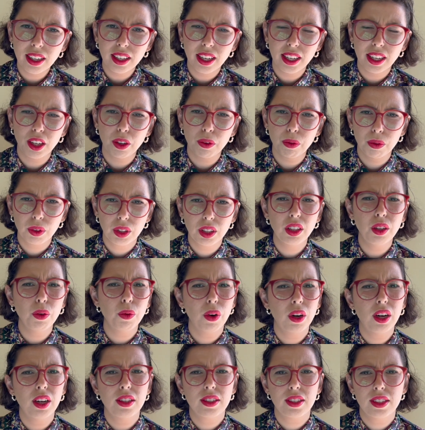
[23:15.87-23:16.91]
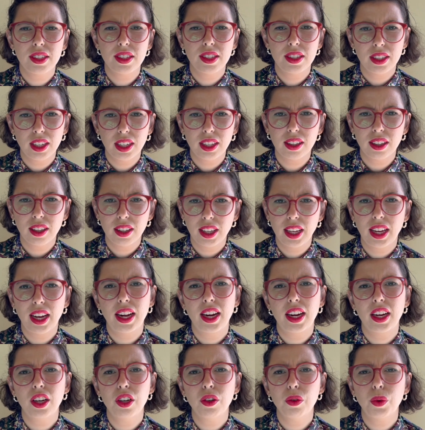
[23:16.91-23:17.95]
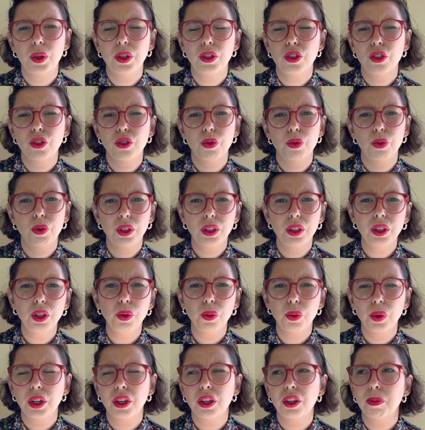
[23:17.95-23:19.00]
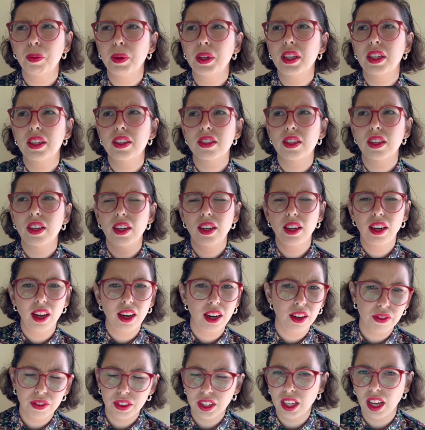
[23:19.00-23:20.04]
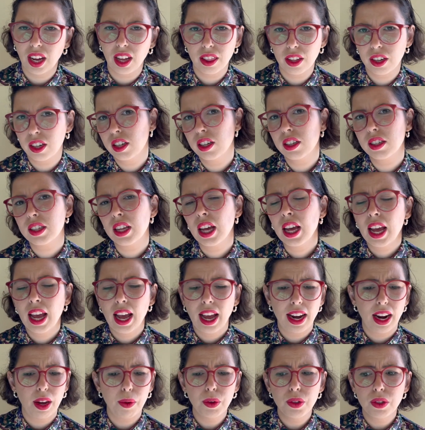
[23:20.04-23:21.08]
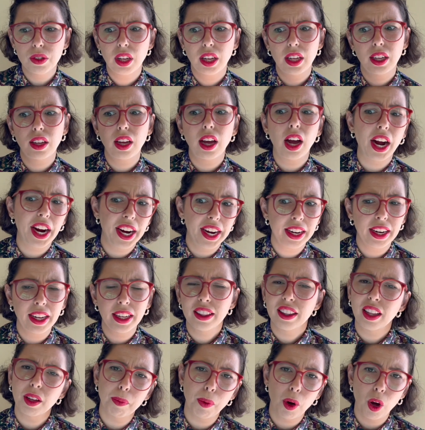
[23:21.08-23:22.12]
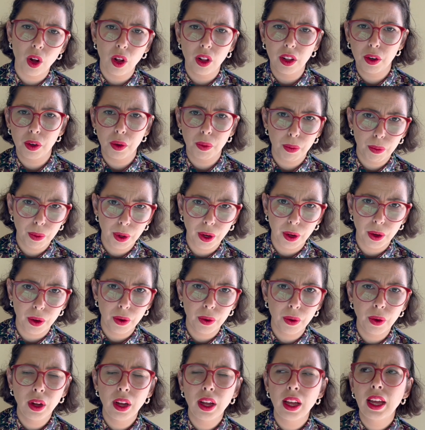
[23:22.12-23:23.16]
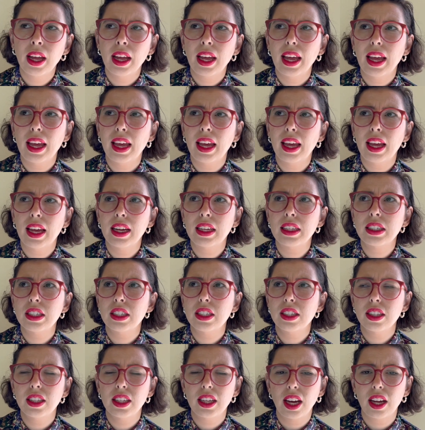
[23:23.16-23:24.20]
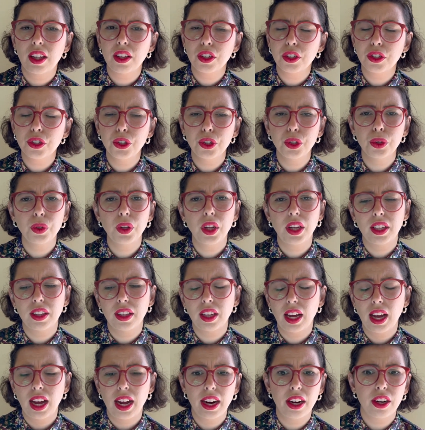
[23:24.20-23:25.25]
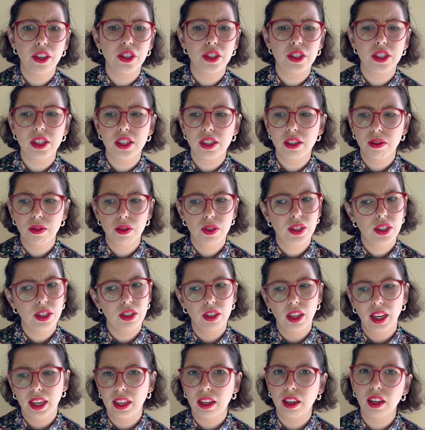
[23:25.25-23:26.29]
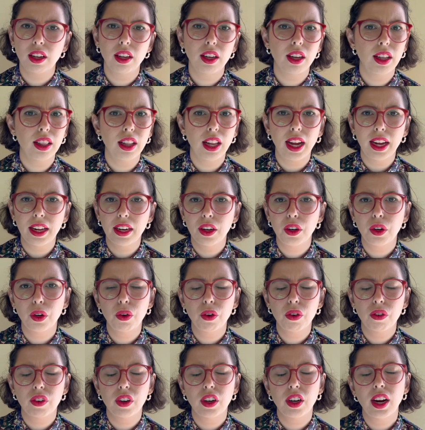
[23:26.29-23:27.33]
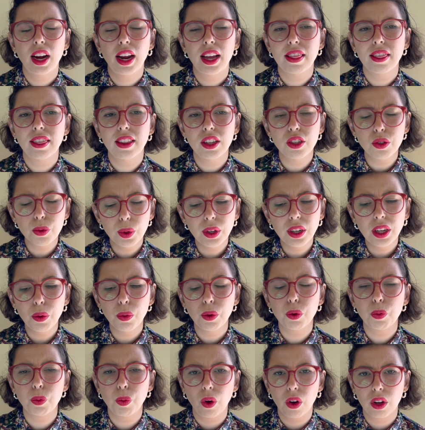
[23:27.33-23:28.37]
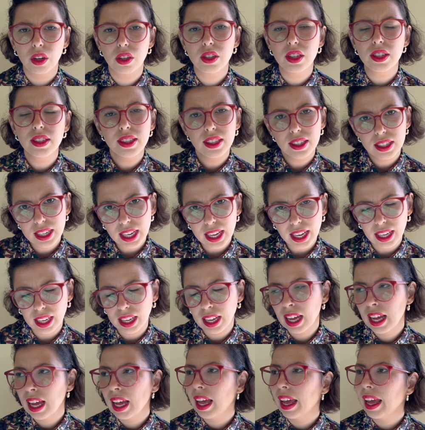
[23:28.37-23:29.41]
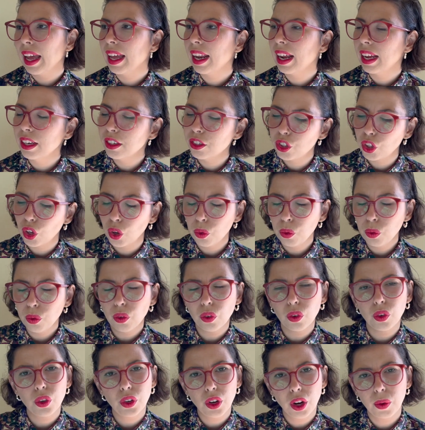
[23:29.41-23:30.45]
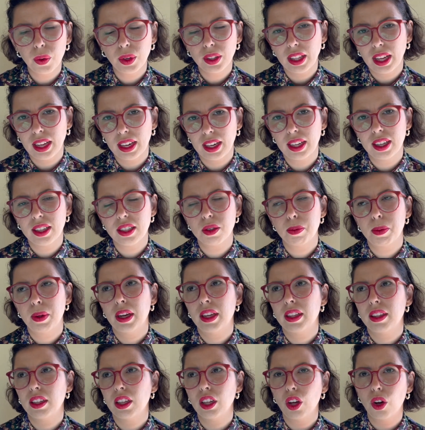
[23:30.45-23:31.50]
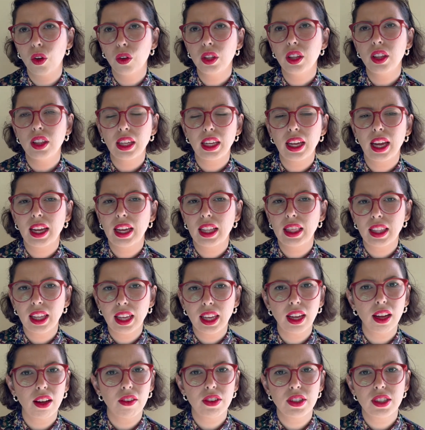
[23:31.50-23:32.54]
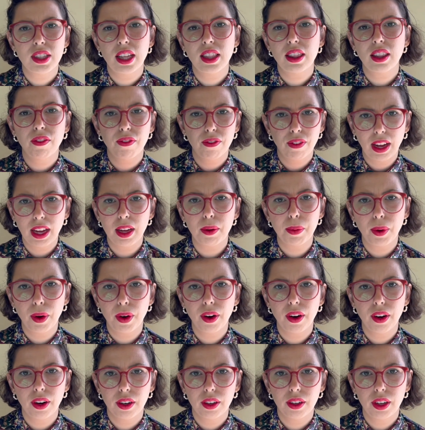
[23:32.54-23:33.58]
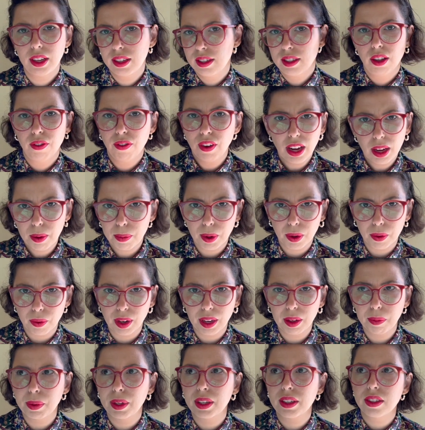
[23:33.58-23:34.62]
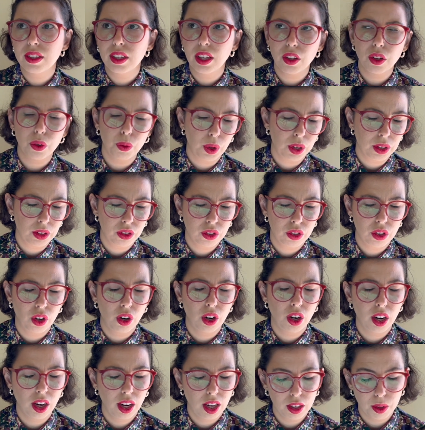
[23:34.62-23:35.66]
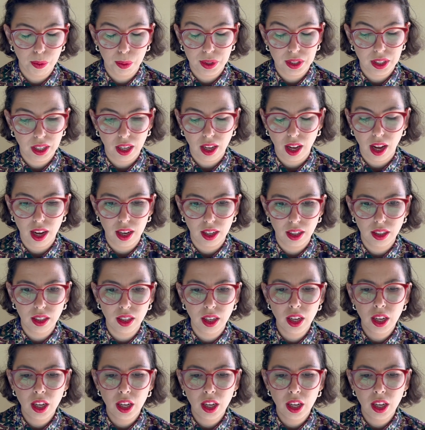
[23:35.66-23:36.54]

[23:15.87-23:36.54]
Like it really wanted to stick to the iron, which is really weird because none of the others, and I was like ironing them all in a row, and the other two, like the iron just like glided over, and this one it would want to stick. And I don't know what that is, but the only thing I can think of is that the fiber is the fiber, right? Because the other ones are 100% cotton.